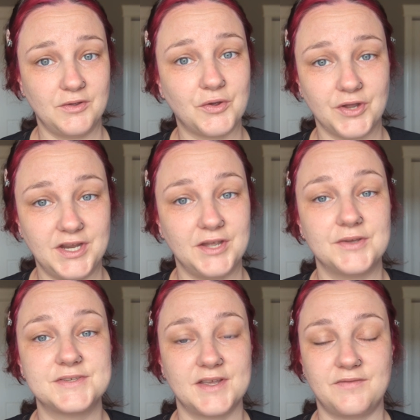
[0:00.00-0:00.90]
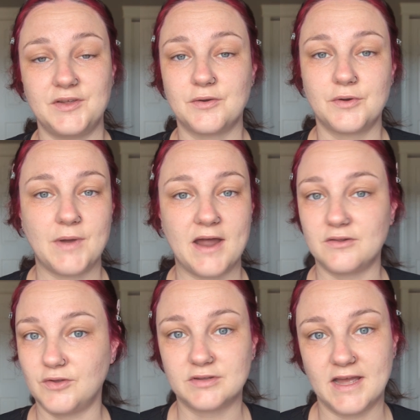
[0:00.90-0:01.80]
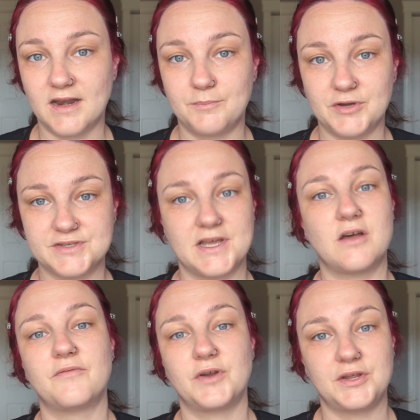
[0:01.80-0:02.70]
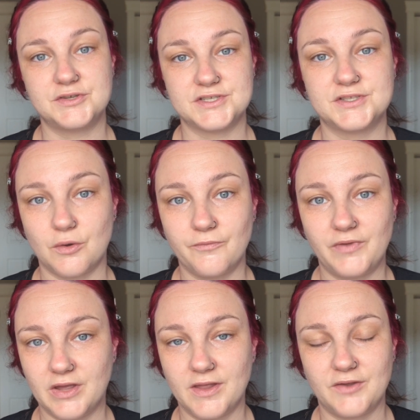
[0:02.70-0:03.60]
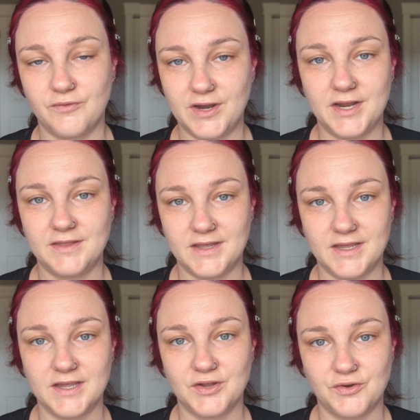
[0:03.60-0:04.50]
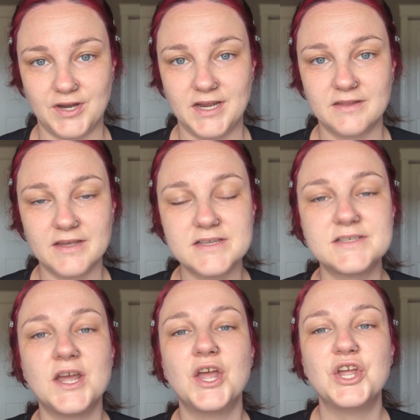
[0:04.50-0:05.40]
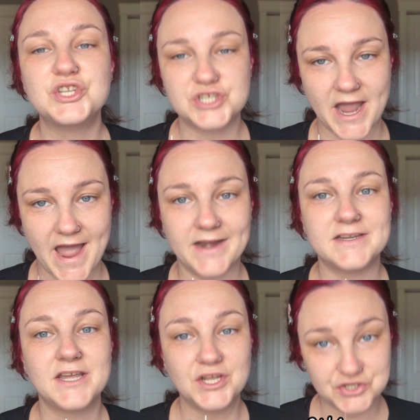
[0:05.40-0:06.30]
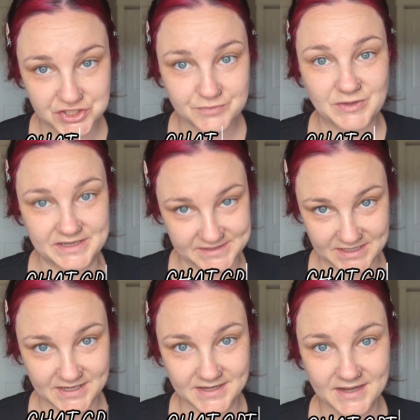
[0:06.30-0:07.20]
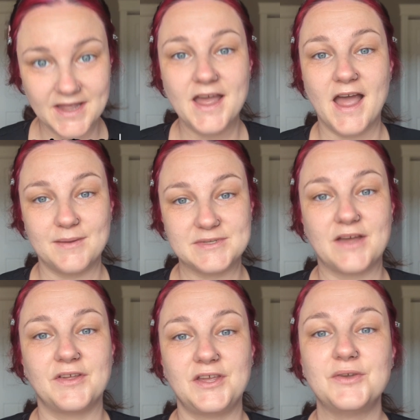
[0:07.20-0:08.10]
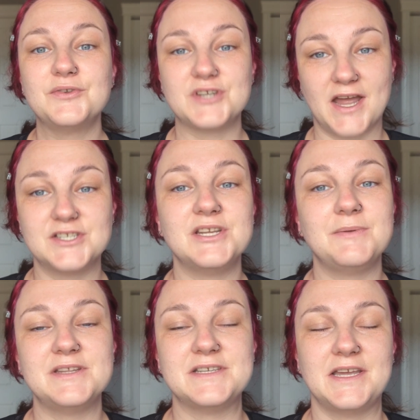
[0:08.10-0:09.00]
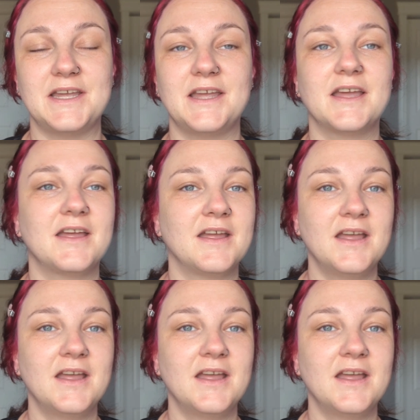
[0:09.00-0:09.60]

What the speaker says: you could use if you don't know how to look that up yourself or you just don't feel like reading the ingredient list, Chat GPT. I'm telling you, Chat GPT